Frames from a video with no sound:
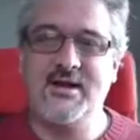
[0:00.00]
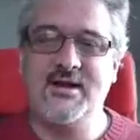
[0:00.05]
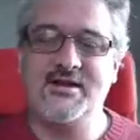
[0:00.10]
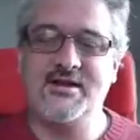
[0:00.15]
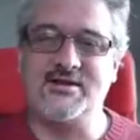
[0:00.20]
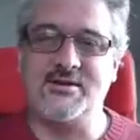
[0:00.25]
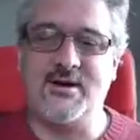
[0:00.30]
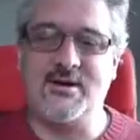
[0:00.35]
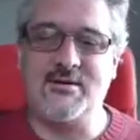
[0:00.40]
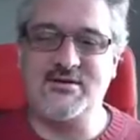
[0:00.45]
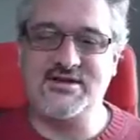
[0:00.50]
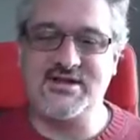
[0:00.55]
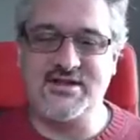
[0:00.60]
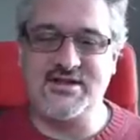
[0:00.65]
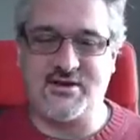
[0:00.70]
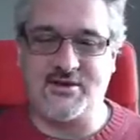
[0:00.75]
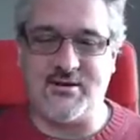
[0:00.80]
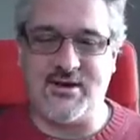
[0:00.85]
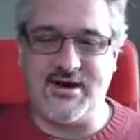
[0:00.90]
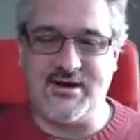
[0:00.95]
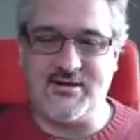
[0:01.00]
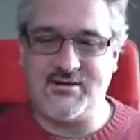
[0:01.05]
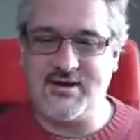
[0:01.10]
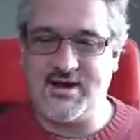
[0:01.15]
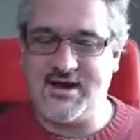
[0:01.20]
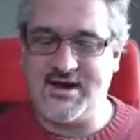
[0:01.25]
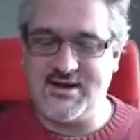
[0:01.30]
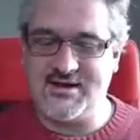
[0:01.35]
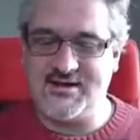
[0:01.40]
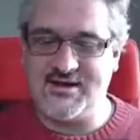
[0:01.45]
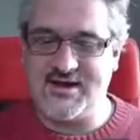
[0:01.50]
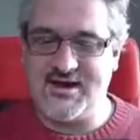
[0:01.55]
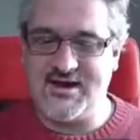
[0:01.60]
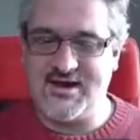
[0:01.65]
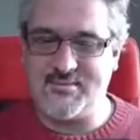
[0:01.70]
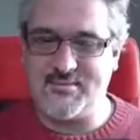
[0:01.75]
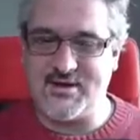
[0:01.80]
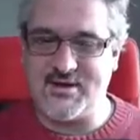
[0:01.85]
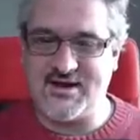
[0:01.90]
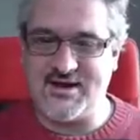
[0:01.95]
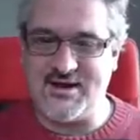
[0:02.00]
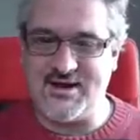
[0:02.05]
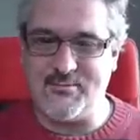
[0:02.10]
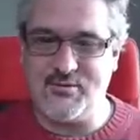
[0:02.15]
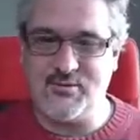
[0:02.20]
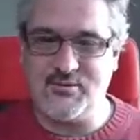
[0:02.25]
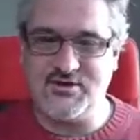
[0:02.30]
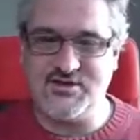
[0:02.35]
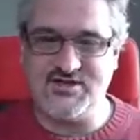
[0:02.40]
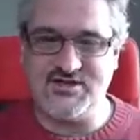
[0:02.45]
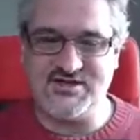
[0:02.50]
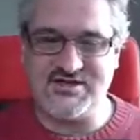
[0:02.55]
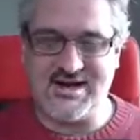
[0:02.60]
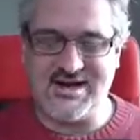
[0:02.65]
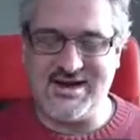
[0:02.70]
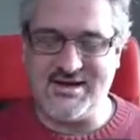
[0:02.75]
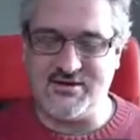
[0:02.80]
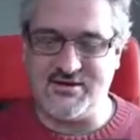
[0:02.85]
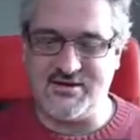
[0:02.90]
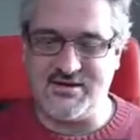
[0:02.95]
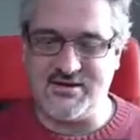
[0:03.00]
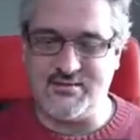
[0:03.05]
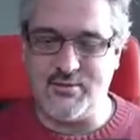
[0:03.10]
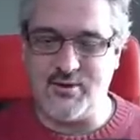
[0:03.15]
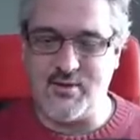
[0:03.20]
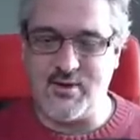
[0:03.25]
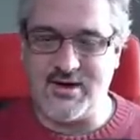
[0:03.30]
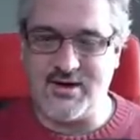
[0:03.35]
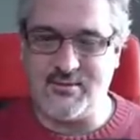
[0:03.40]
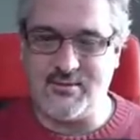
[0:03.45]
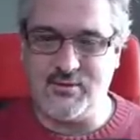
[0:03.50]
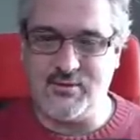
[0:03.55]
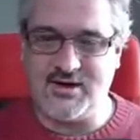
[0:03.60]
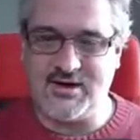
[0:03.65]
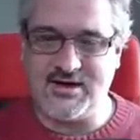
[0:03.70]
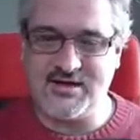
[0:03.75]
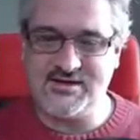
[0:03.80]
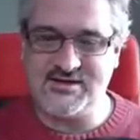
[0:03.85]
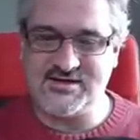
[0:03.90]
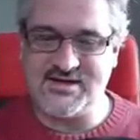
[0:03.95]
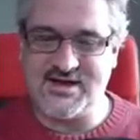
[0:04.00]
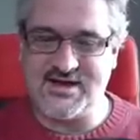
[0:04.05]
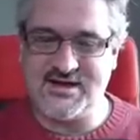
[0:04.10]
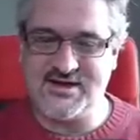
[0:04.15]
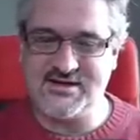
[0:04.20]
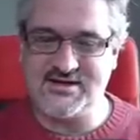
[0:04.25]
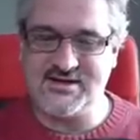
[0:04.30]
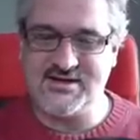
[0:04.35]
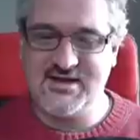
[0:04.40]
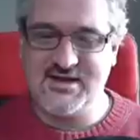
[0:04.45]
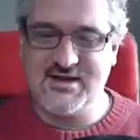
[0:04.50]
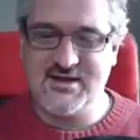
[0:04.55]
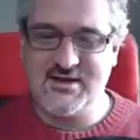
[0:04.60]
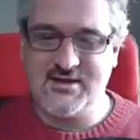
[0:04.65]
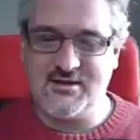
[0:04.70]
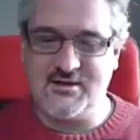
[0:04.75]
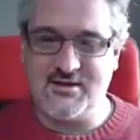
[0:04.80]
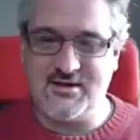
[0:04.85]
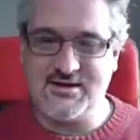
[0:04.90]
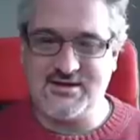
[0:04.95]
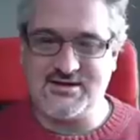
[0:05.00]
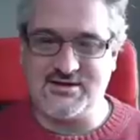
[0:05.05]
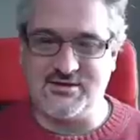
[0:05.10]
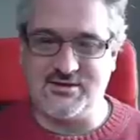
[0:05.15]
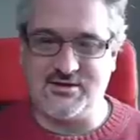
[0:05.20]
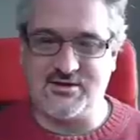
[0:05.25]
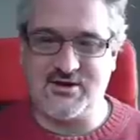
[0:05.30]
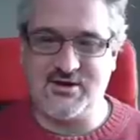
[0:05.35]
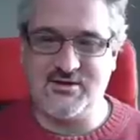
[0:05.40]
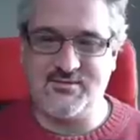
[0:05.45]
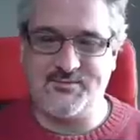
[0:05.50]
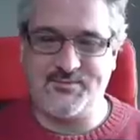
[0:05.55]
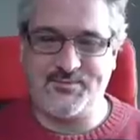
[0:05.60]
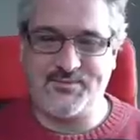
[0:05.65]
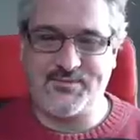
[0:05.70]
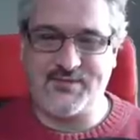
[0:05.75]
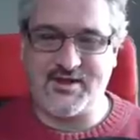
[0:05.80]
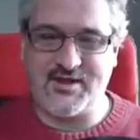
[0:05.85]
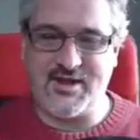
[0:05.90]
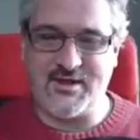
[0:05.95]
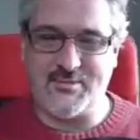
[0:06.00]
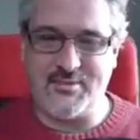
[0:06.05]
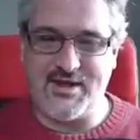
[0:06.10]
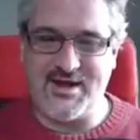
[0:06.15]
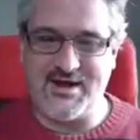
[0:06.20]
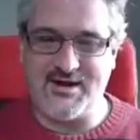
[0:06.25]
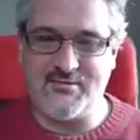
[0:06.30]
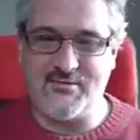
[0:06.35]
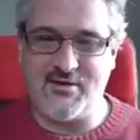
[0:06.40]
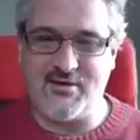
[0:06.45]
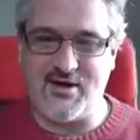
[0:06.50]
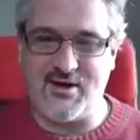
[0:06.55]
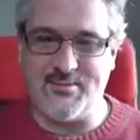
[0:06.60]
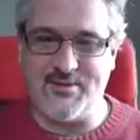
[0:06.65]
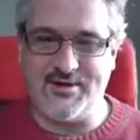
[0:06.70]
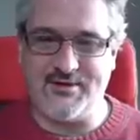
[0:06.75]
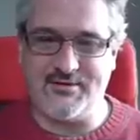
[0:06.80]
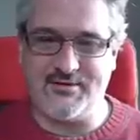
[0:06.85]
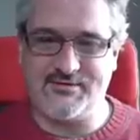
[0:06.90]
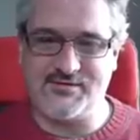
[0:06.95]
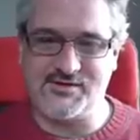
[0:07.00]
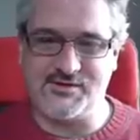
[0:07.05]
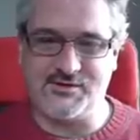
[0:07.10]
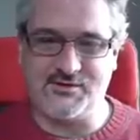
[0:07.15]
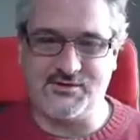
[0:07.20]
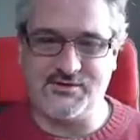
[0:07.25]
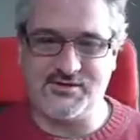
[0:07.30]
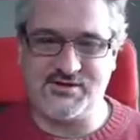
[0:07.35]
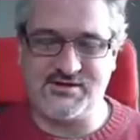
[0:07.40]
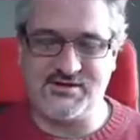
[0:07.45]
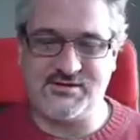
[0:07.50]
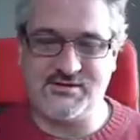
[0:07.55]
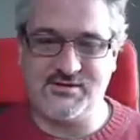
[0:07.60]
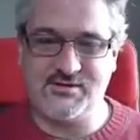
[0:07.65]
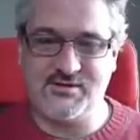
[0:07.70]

So I was in the crowd and I had my camera, which is allowed at the Marillion weekends, and I took a panorama of sorts.